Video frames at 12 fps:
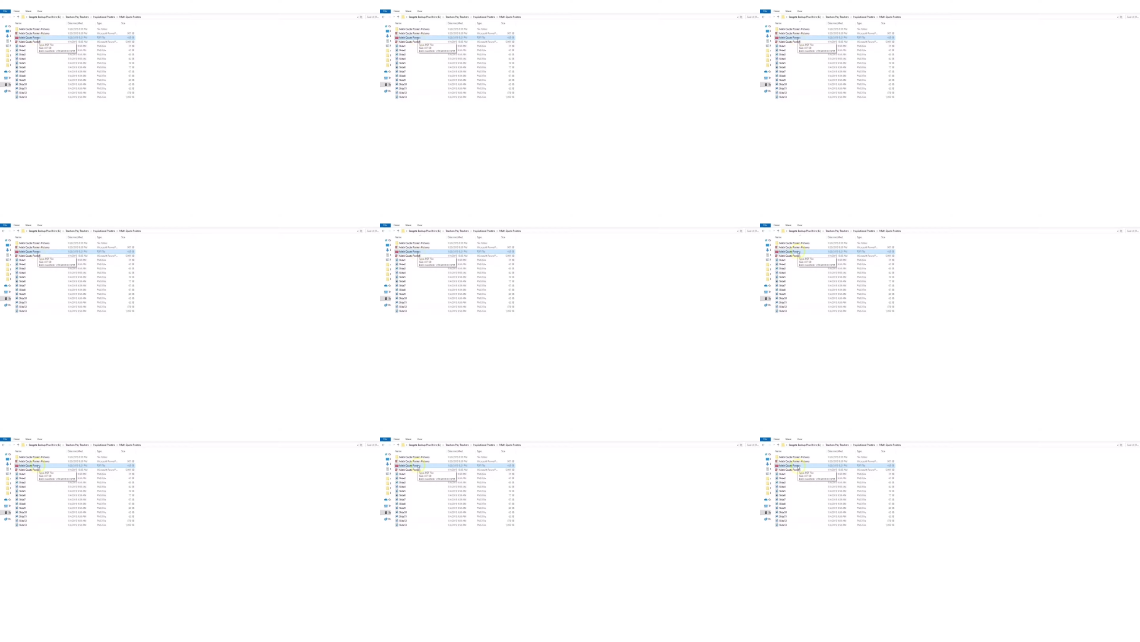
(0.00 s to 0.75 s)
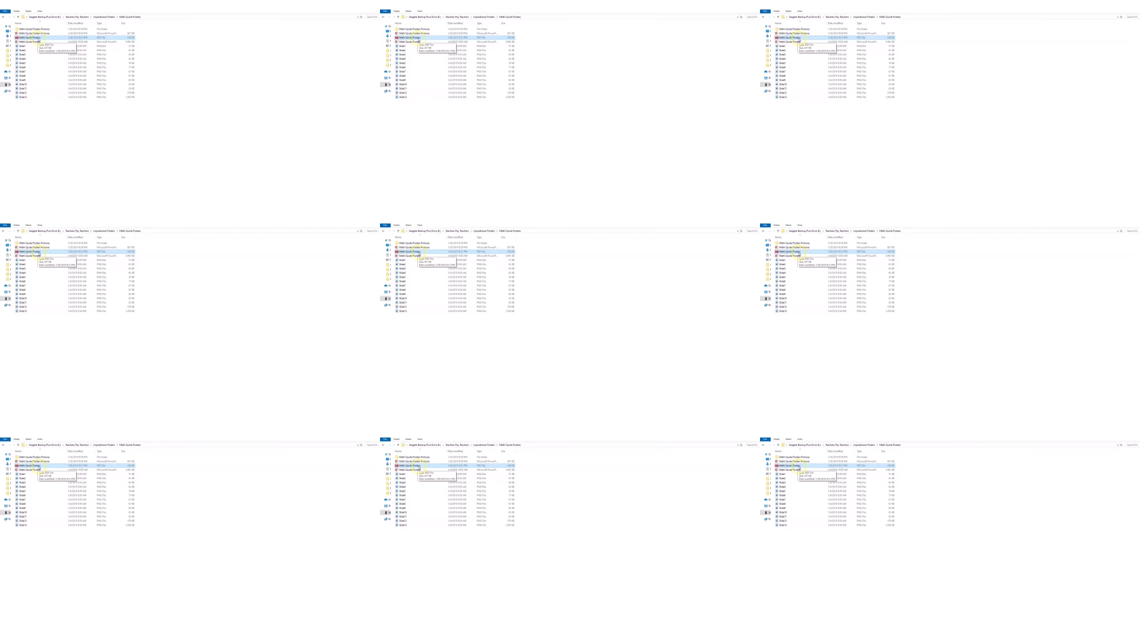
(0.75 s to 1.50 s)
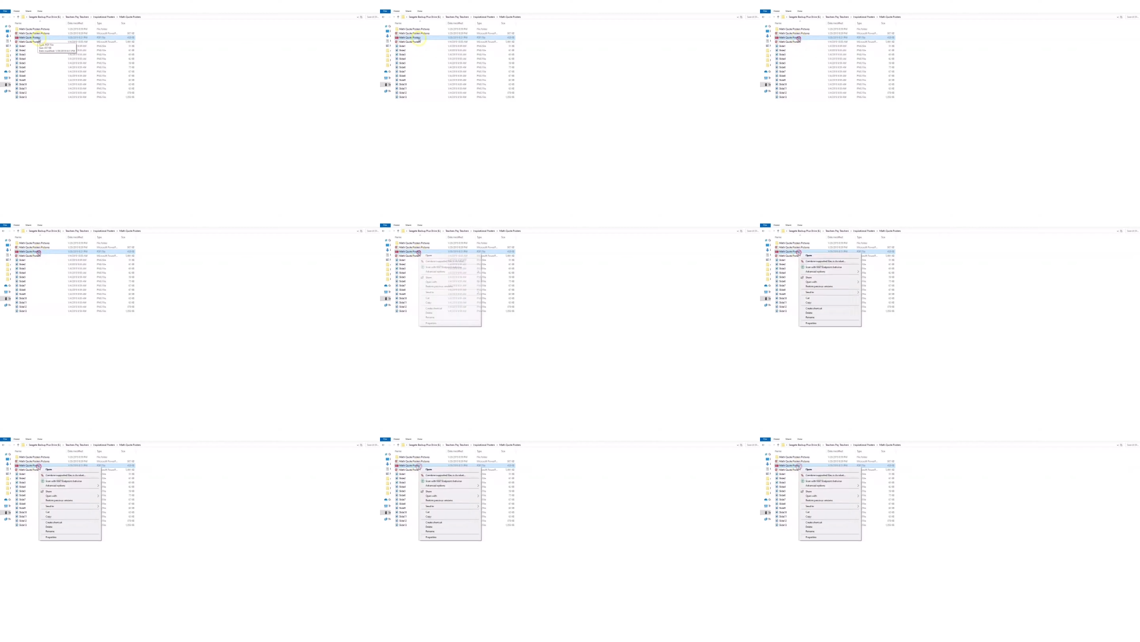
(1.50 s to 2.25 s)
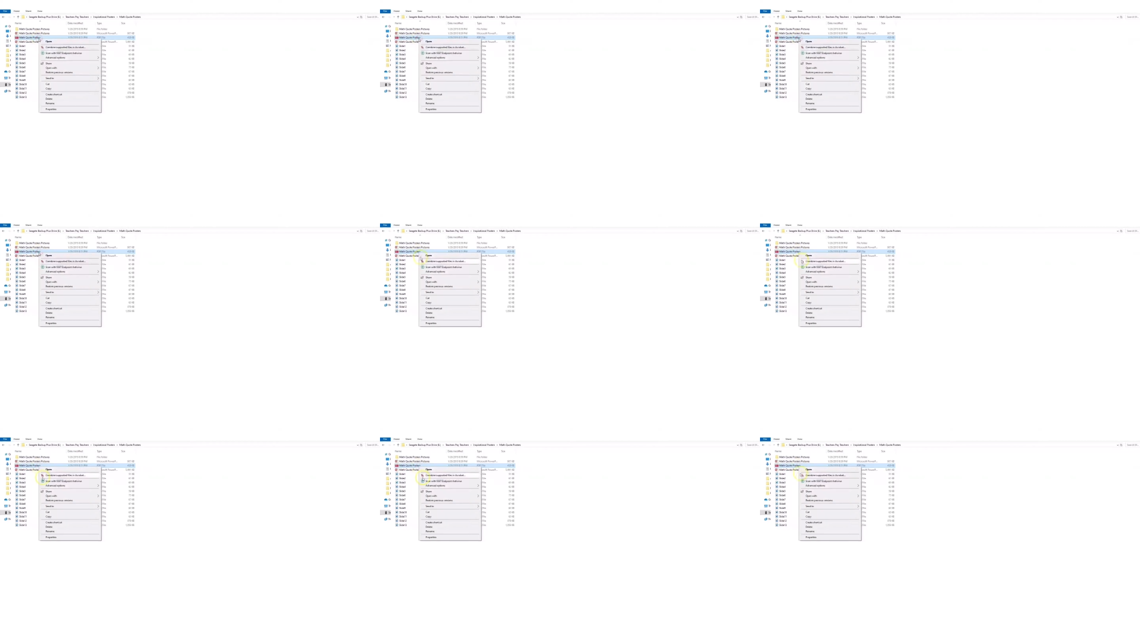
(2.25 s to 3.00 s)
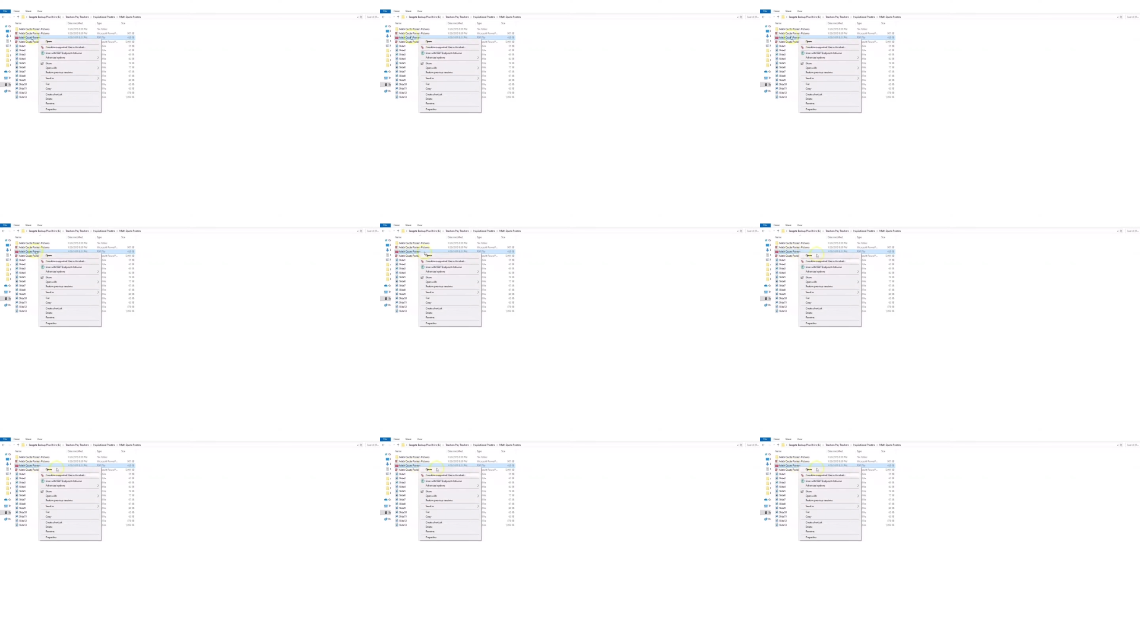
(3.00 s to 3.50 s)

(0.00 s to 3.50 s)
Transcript: Nobody's mouth can be seen.